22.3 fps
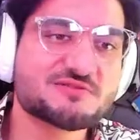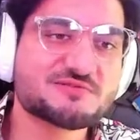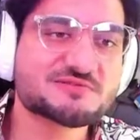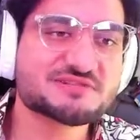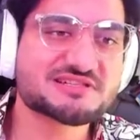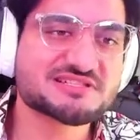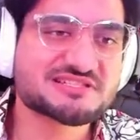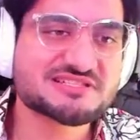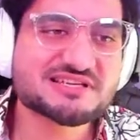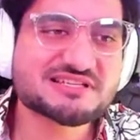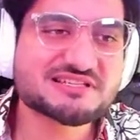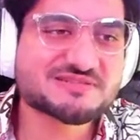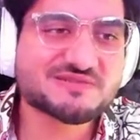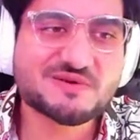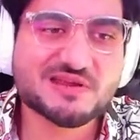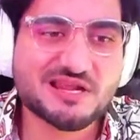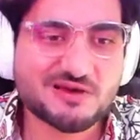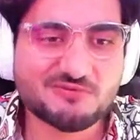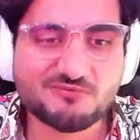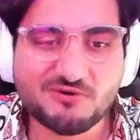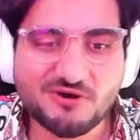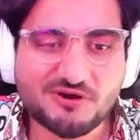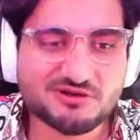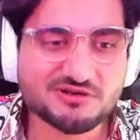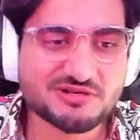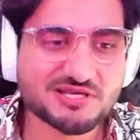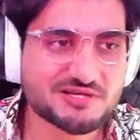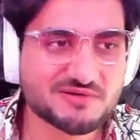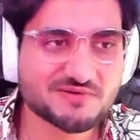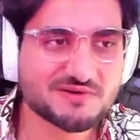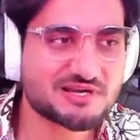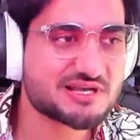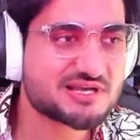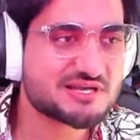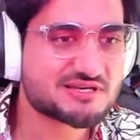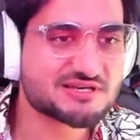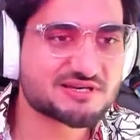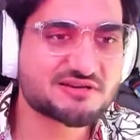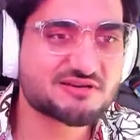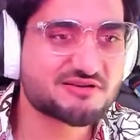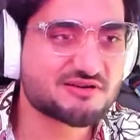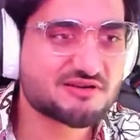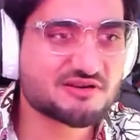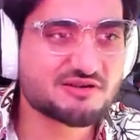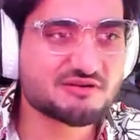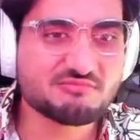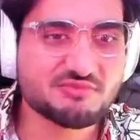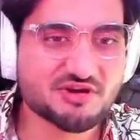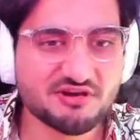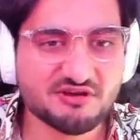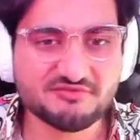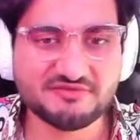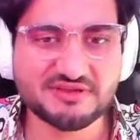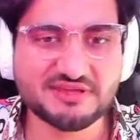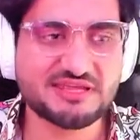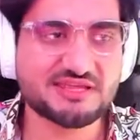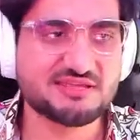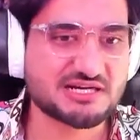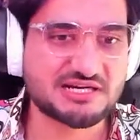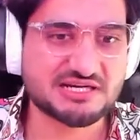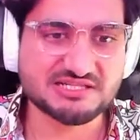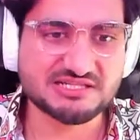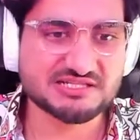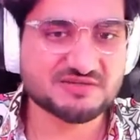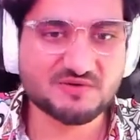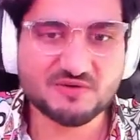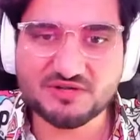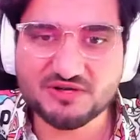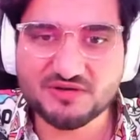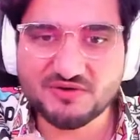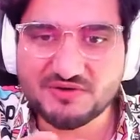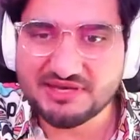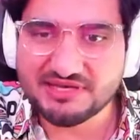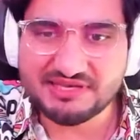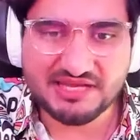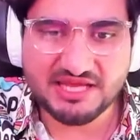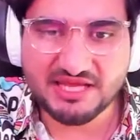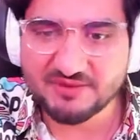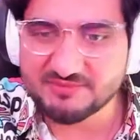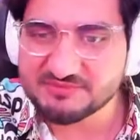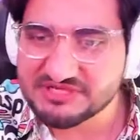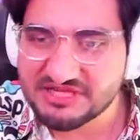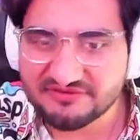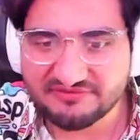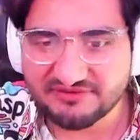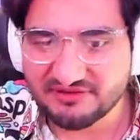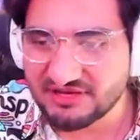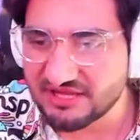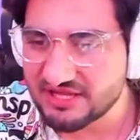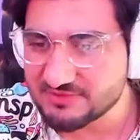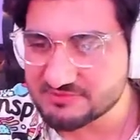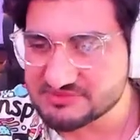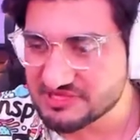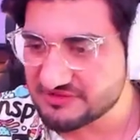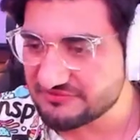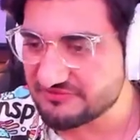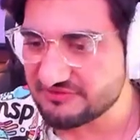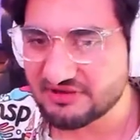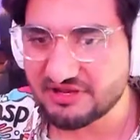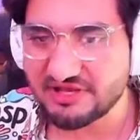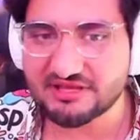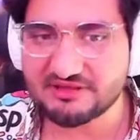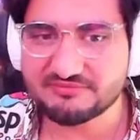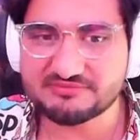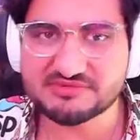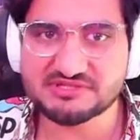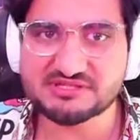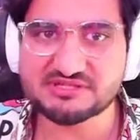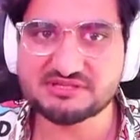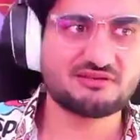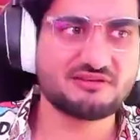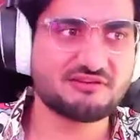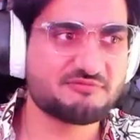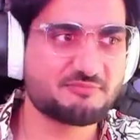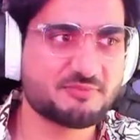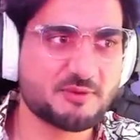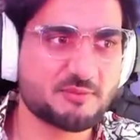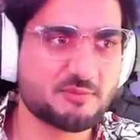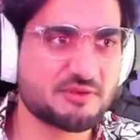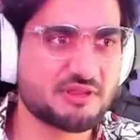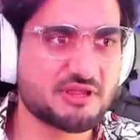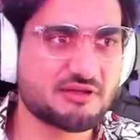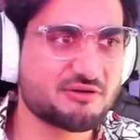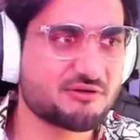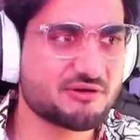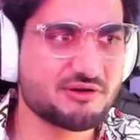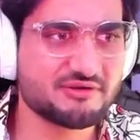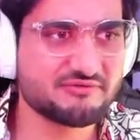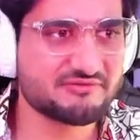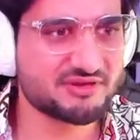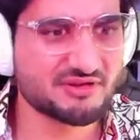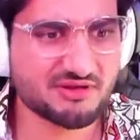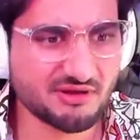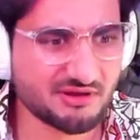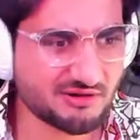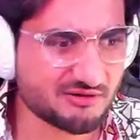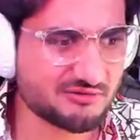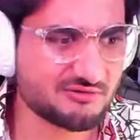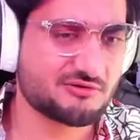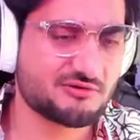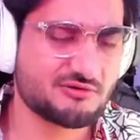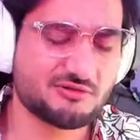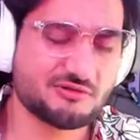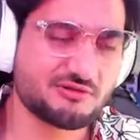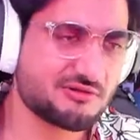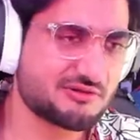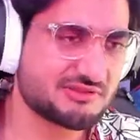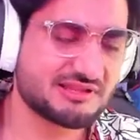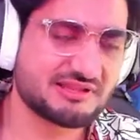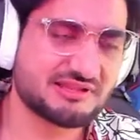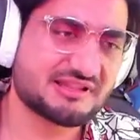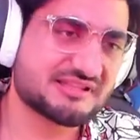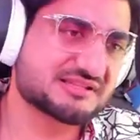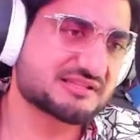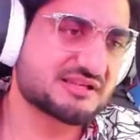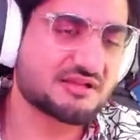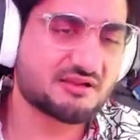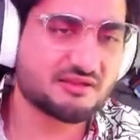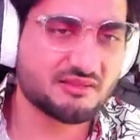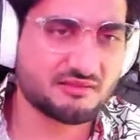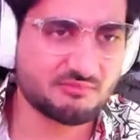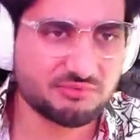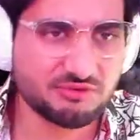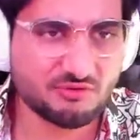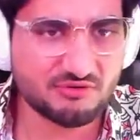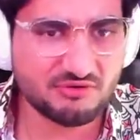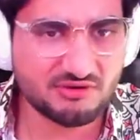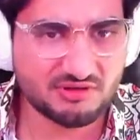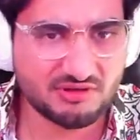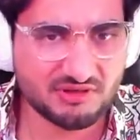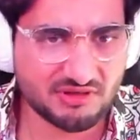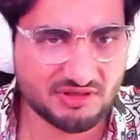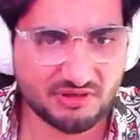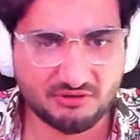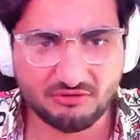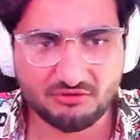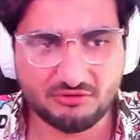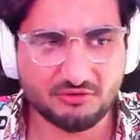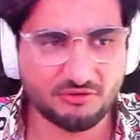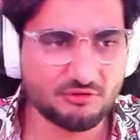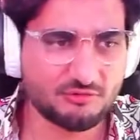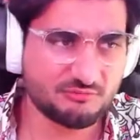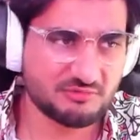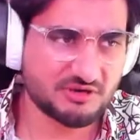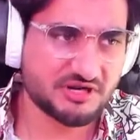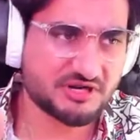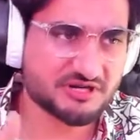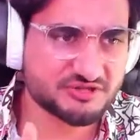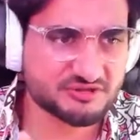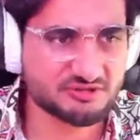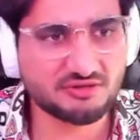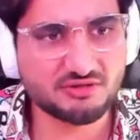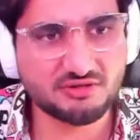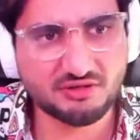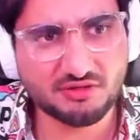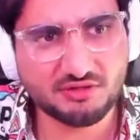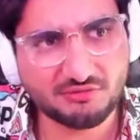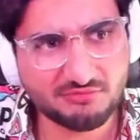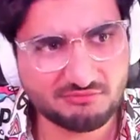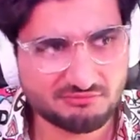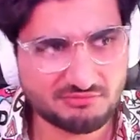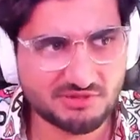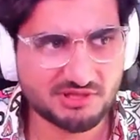Because that's what I want when I turn on a movie. I just want to read names after names after names of people I don't even know. Although I think that's kind of the point. I don't know them, but I should know them.